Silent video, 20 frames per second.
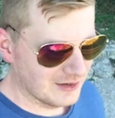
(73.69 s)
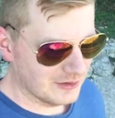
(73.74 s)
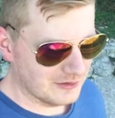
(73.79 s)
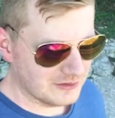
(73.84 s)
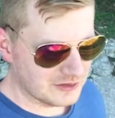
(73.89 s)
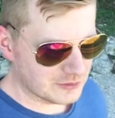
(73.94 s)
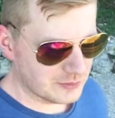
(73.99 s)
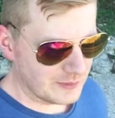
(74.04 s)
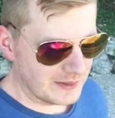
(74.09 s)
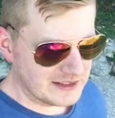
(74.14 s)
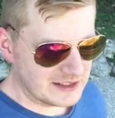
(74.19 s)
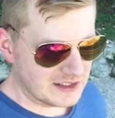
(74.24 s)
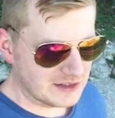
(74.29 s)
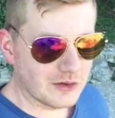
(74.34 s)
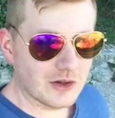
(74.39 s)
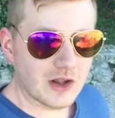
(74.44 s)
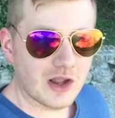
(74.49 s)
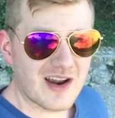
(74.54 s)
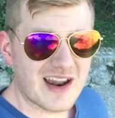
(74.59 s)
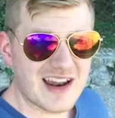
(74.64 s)
we've just
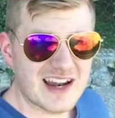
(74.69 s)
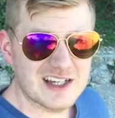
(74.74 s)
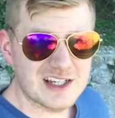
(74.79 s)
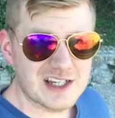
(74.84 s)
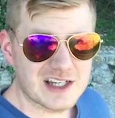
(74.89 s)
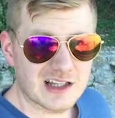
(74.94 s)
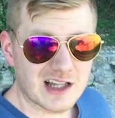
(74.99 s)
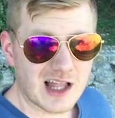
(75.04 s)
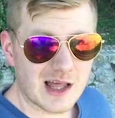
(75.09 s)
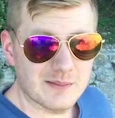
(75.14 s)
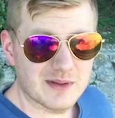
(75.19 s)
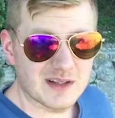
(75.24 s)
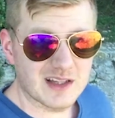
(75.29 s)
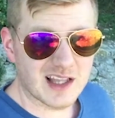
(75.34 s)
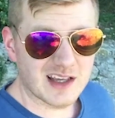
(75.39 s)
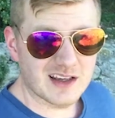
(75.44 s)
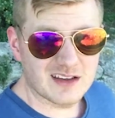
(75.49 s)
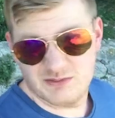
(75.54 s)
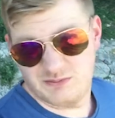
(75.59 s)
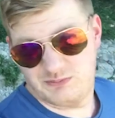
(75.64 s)
wasted all our energy climbing
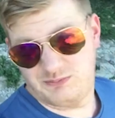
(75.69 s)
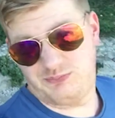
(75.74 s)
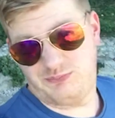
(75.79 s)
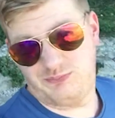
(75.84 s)
like